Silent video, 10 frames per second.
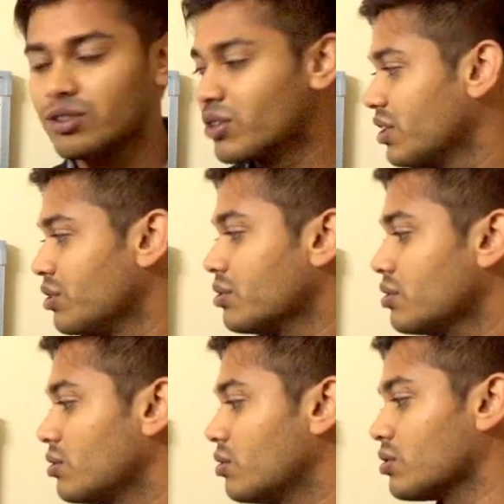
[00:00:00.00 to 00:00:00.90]
can
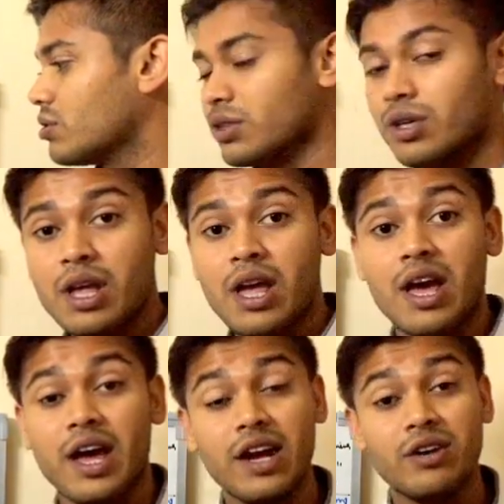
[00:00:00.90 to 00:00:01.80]
use those.
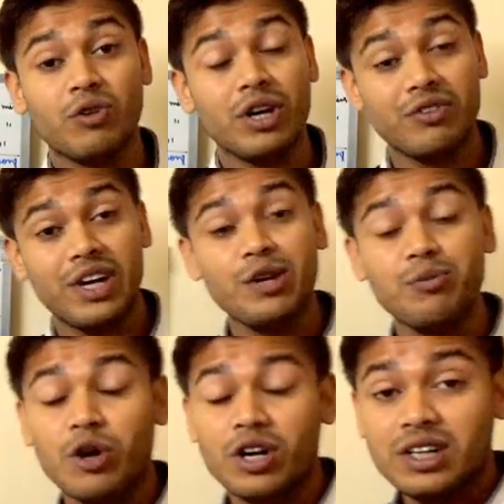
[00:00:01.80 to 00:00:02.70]
And
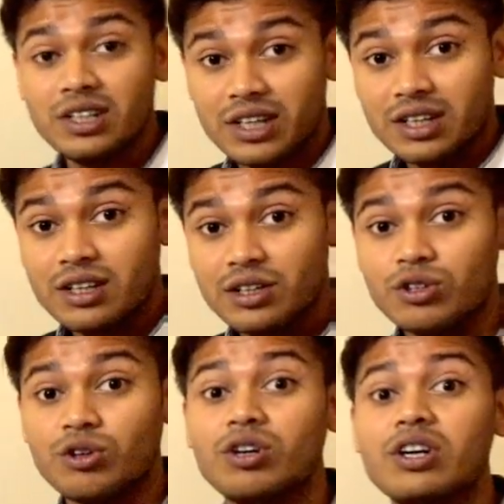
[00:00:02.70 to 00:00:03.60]
one very important
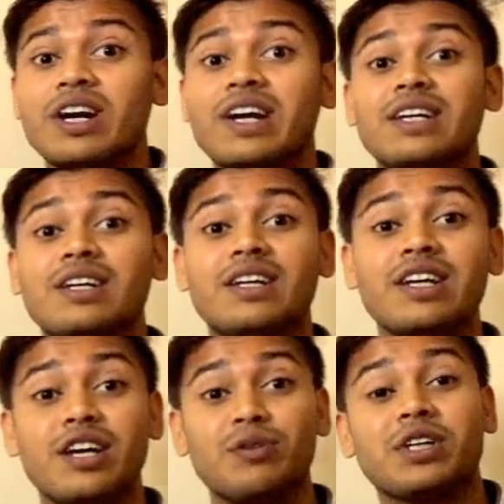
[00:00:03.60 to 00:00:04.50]
thing, don't
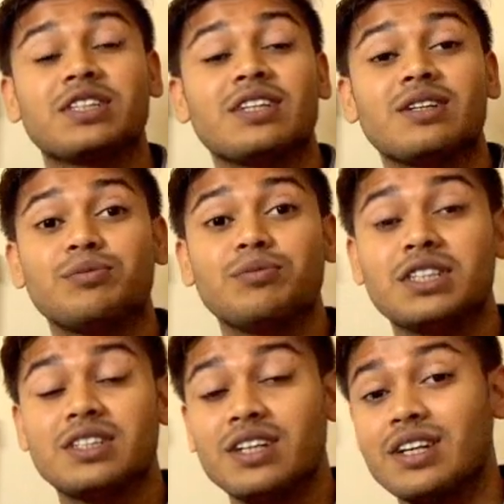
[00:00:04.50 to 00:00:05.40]
write dear
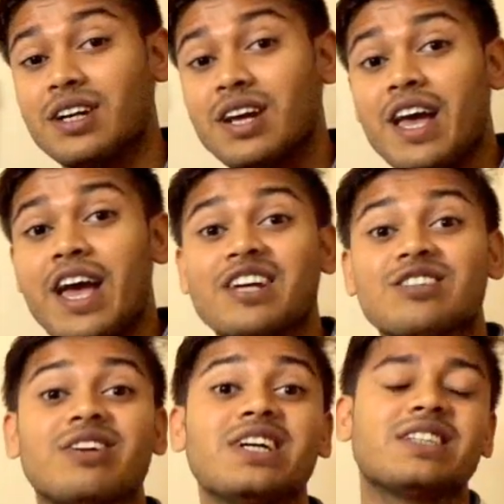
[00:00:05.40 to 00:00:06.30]
Mr.
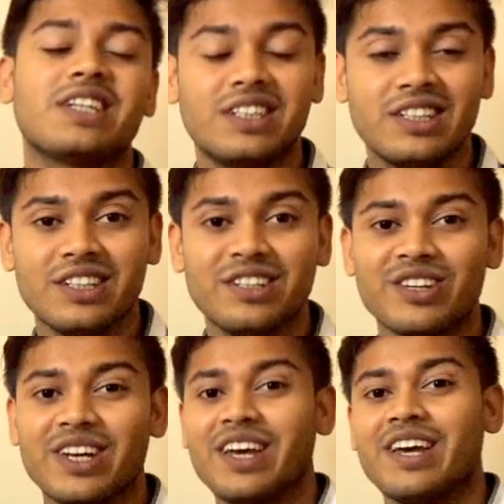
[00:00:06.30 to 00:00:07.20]

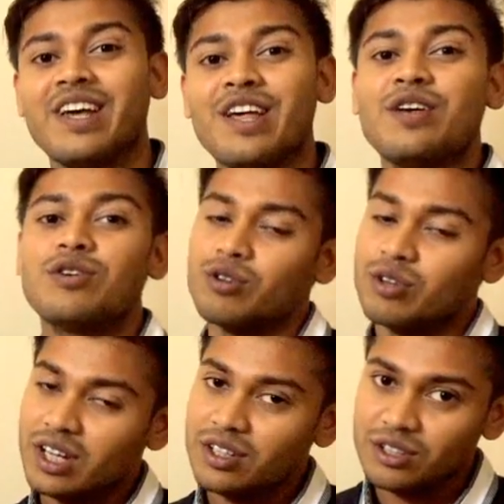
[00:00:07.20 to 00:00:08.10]
XYZ. Okay,
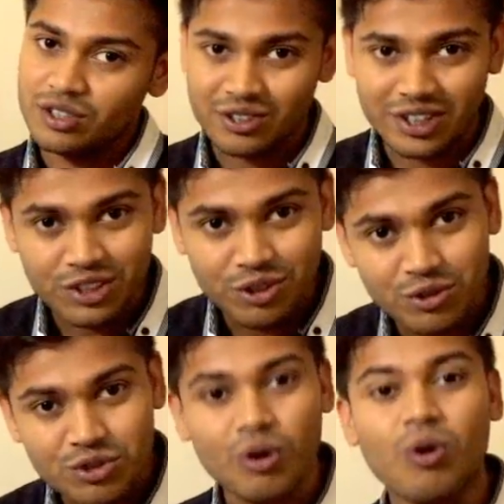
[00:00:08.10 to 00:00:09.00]
you can
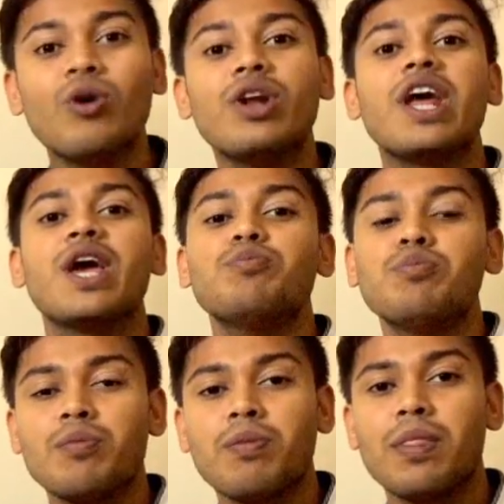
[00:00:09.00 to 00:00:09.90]
use your own
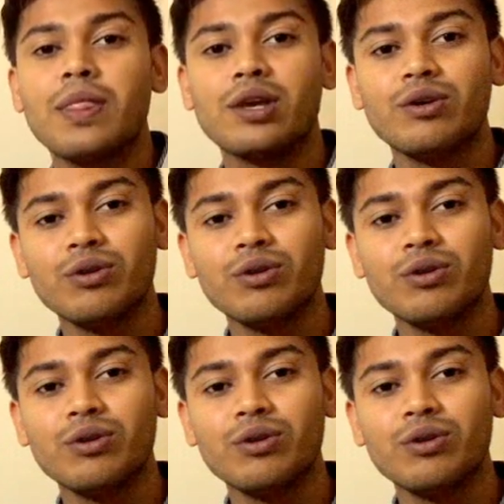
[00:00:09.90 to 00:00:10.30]
name.